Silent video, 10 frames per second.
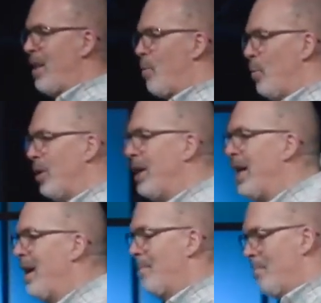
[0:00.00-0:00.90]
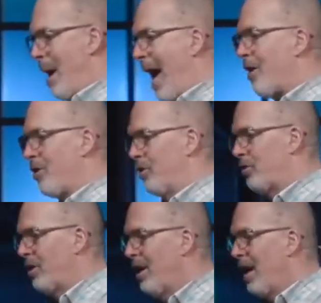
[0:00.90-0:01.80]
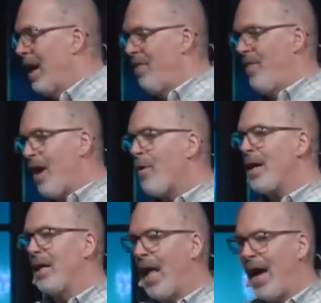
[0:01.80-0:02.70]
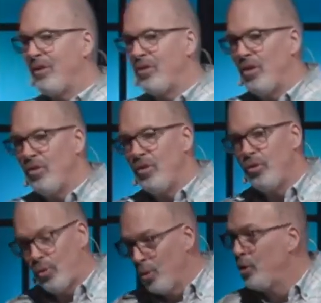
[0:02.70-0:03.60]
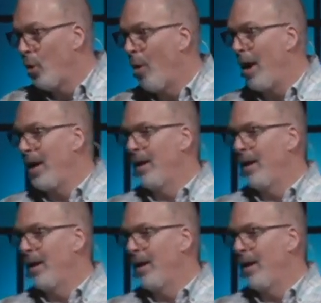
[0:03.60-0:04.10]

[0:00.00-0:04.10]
that really matters, and therein lies true joy.